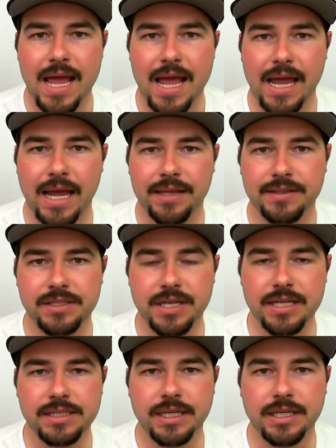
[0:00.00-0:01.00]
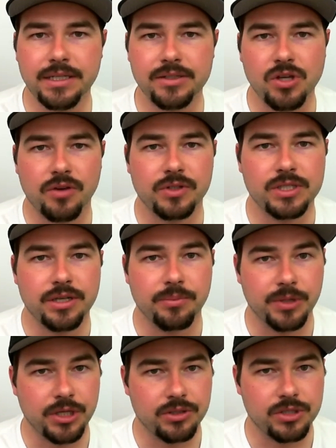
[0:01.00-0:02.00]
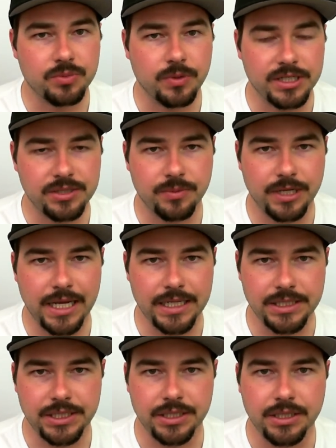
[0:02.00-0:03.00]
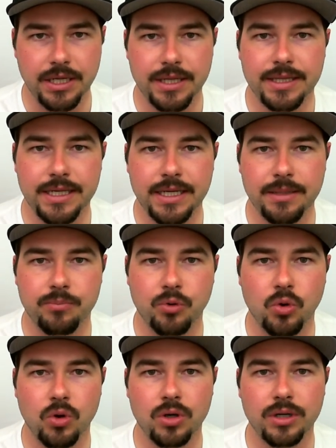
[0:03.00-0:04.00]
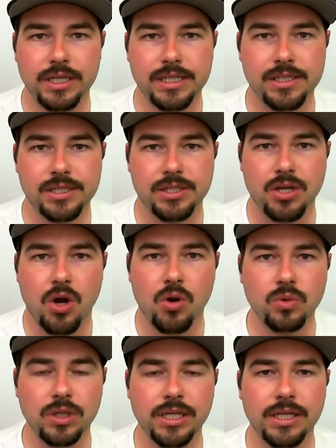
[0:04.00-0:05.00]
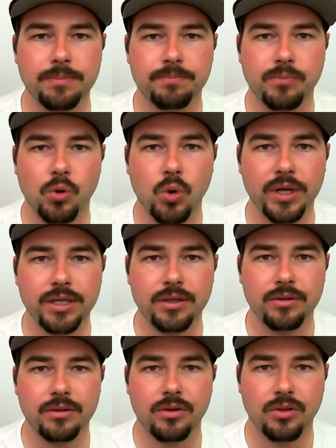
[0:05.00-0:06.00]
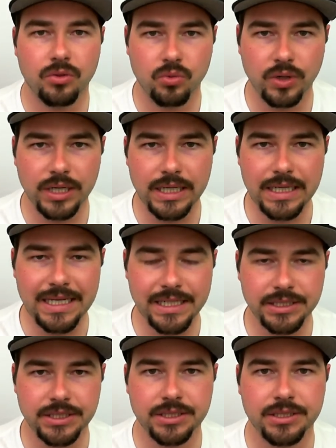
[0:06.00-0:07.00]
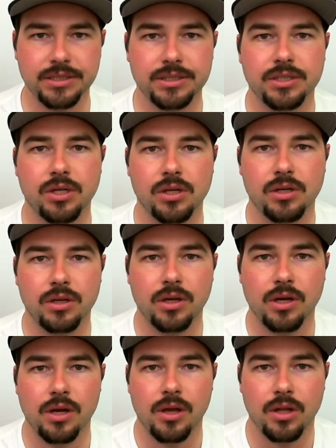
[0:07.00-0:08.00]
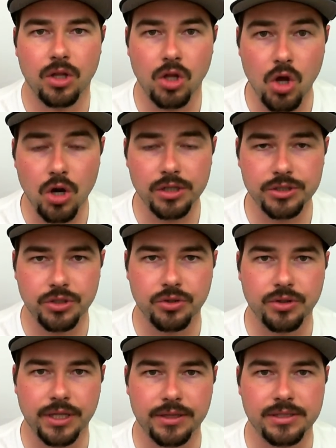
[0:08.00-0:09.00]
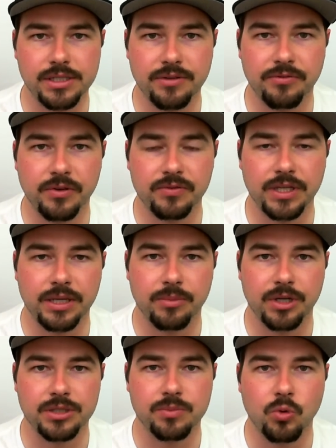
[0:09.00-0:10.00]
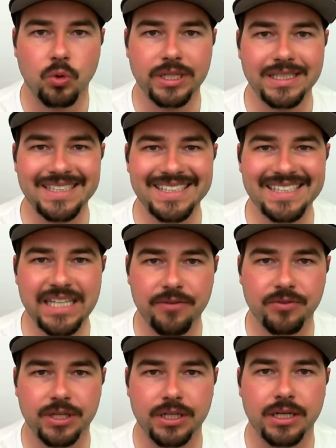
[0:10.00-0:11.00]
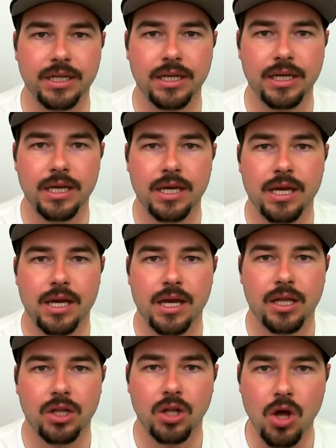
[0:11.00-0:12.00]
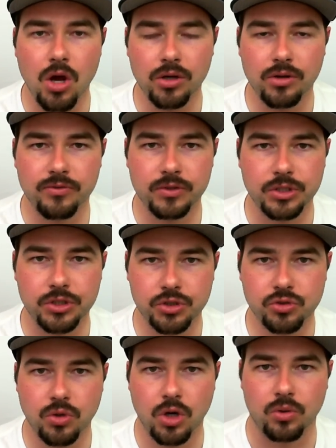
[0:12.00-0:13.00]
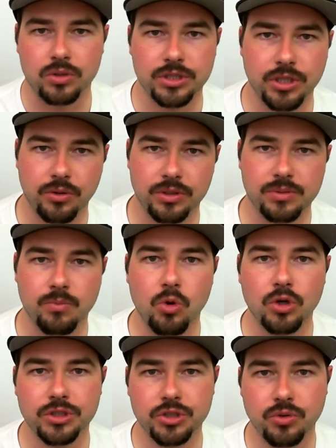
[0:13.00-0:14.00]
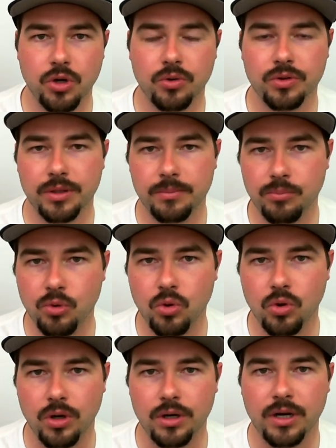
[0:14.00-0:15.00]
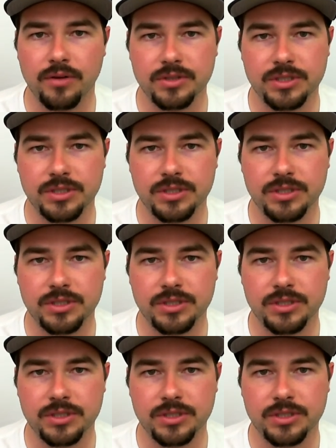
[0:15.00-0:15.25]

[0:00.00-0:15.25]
And the C18 is obviously a bigger displacement engine. The bore is only 0.3 inches larger than the C15, but it's 0.7 longer of a stroke. So it's more stroke than bore of a